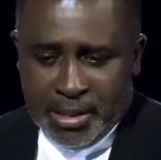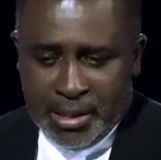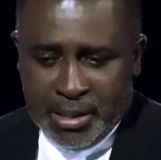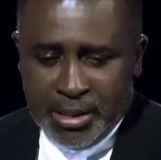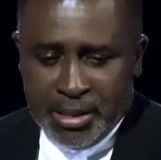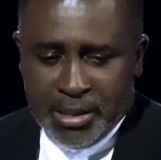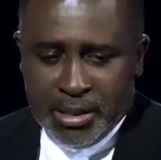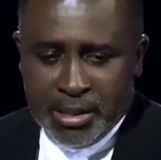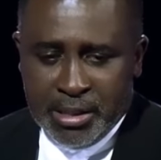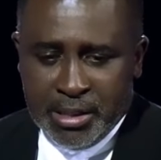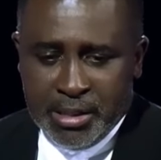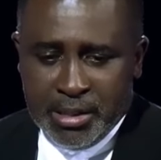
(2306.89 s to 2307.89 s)
And
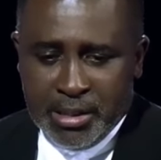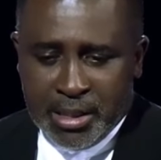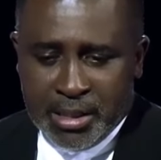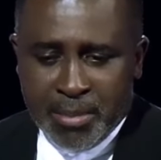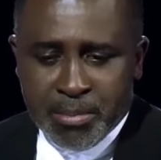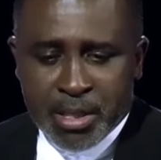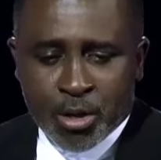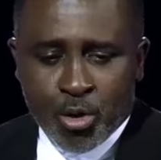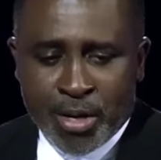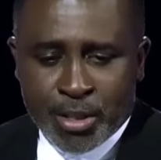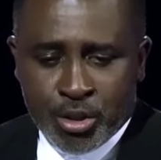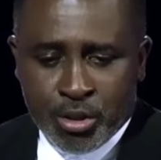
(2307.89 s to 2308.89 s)
he attempted a
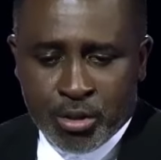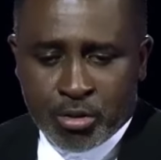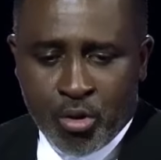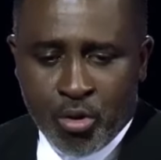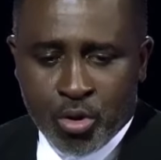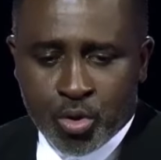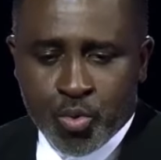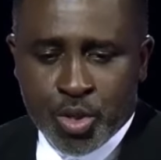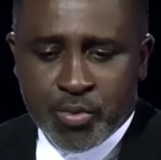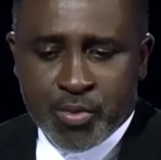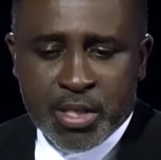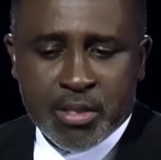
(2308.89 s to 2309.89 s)
question called, which
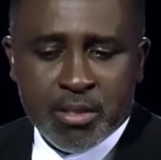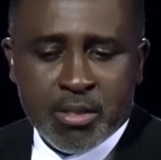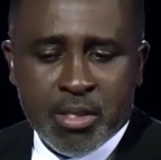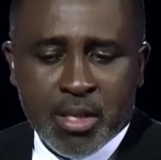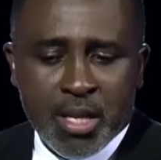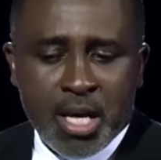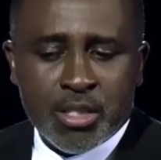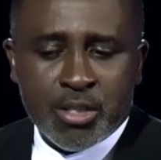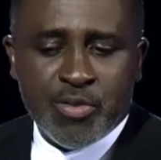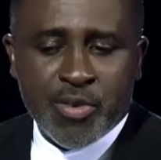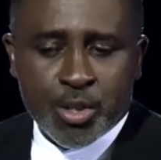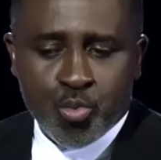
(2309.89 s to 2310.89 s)
of these is the largest
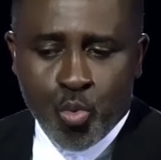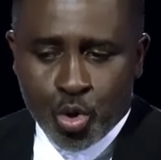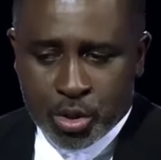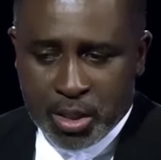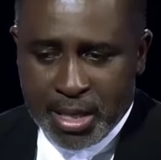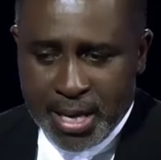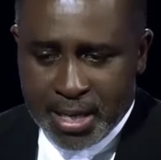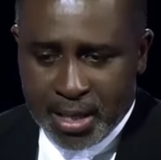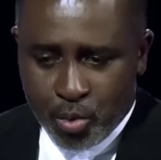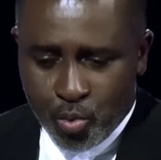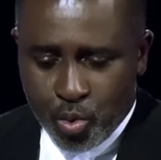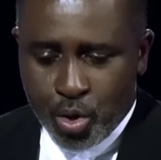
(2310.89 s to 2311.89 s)
freshwater lake in
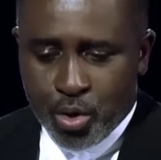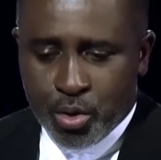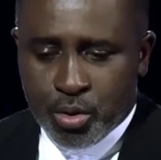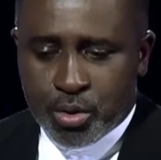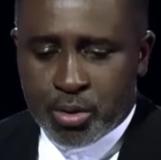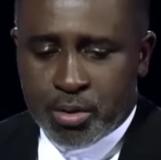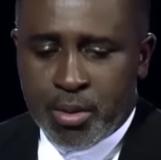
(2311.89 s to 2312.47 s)
the world?